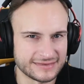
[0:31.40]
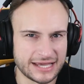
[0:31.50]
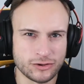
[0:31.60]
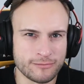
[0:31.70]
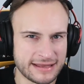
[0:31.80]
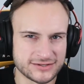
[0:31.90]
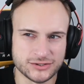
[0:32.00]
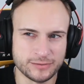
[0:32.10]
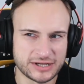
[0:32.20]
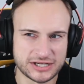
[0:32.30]
Yeah, you're
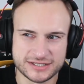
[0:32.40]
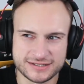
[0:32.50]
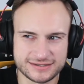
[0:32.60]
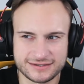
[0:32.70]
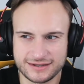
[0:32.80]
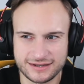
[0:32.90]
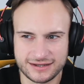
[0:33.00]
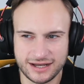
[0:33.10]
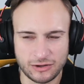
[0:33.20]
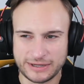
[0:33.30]
mental because,
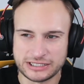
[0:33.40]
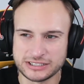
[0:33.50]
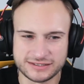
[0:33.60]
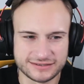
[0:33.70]
oh my God.